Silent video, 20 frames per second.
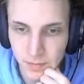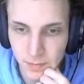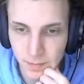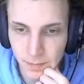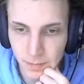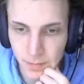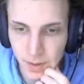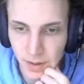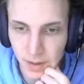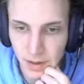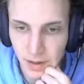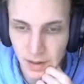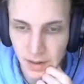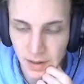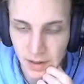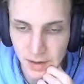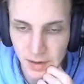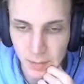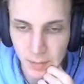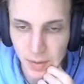
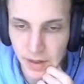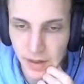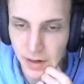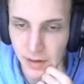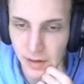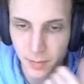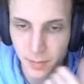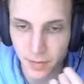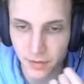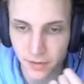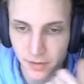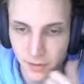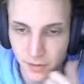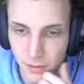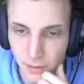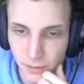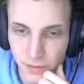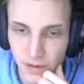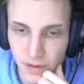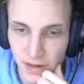player, the person
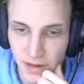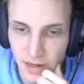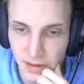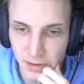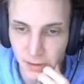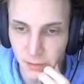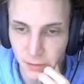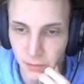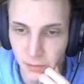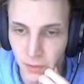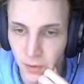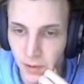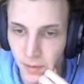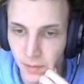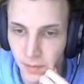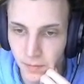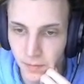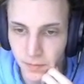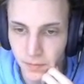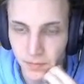who's filling out this
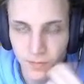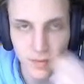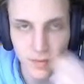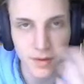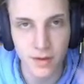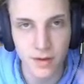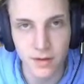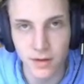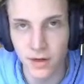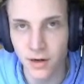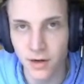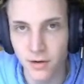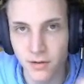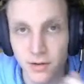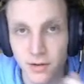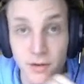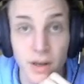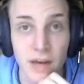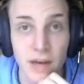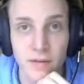form,
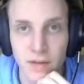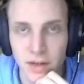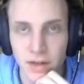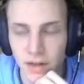do you have any